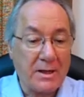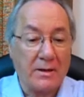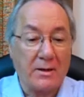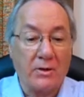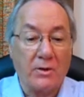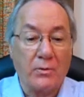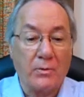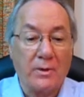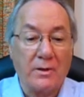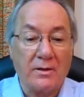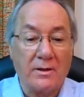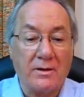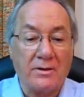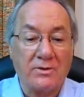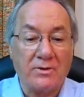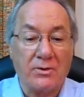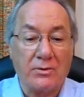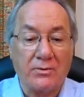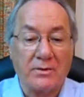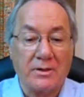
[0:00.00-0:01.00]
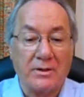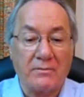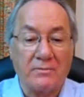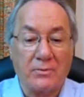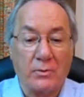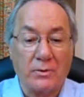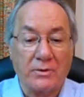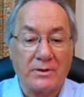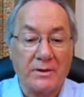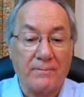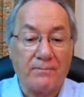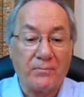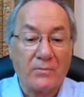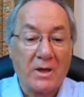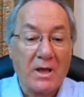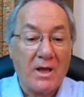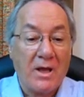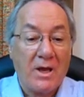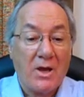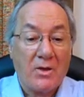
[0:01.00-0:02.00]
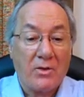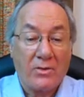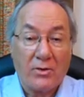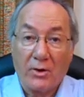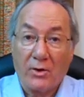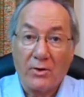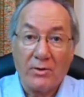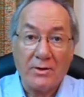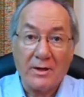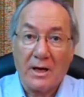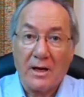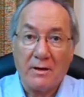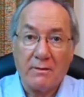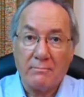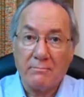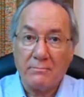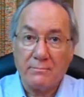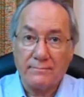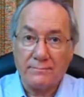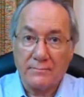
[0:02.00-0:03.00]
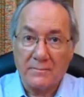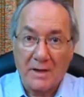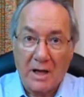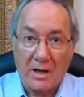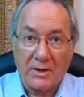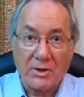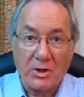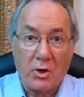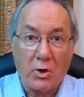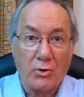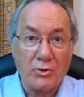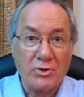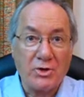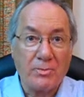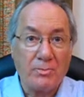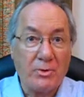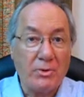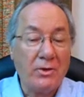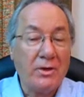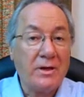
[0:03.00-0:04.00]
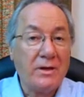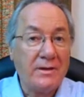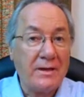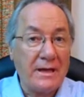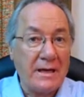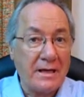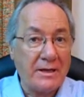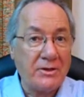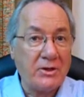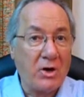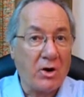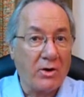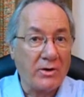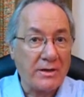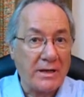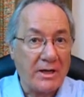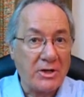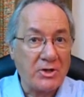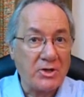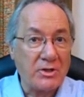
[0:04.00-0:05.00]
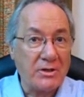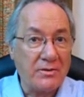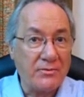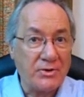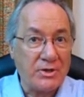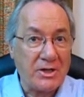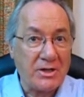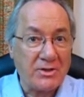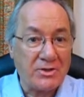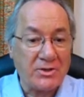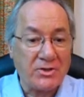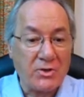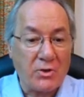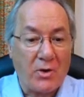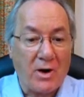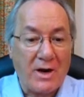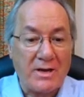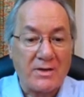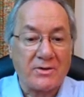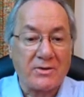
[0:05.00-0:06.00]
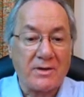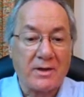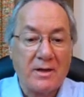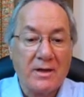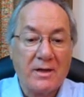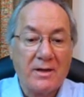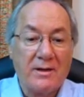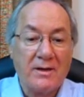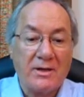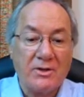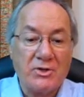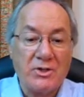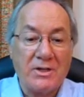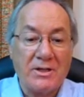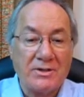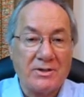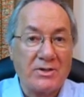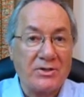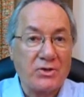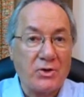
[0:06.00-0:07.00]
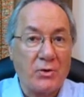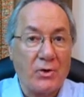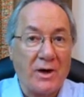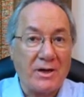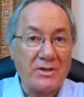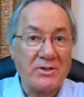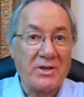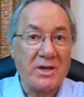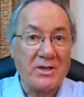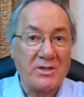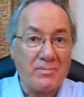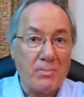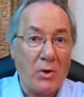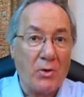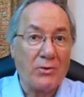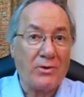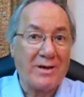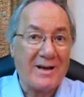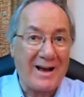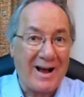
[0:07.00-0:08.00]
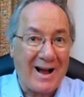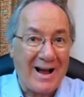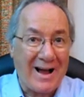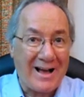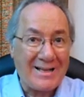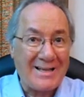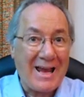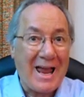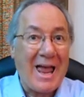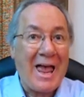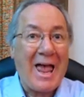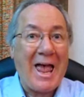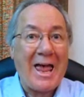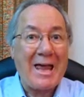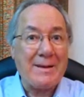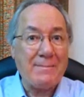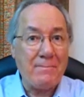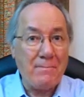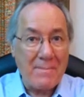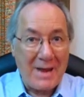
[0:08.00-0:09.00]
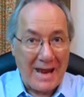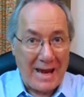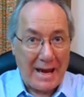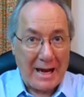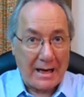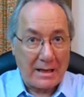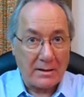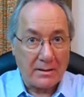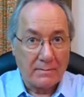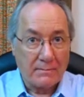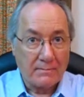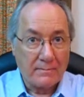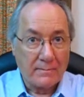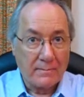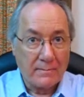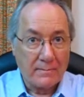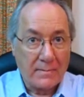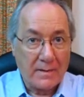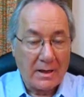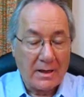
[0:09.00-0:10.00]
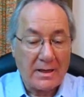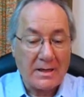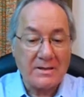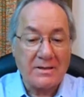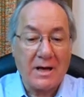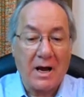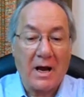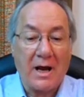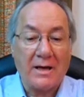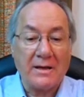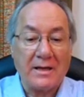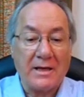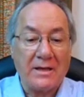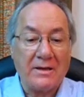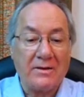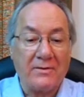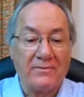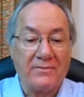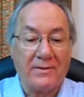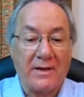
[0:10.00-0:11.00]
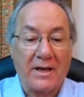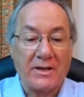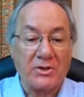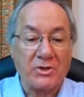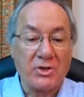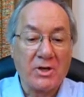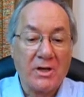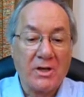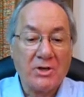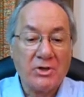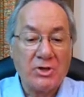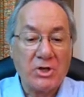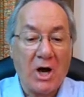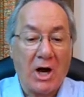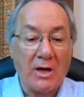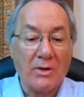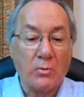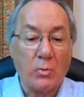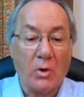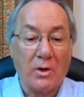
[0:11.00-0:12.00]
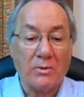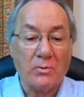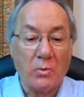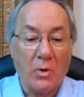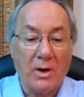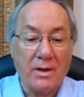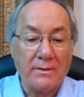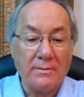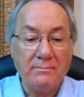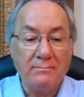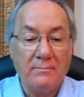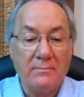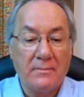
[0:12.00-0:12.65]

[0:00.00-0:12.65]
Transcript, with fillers: Corinthians 13, 14. Third, non-negotiable, the incarnation of Jesus Christ. That Jesus Christ is both God and man. He's God in the flesh. John 1 1,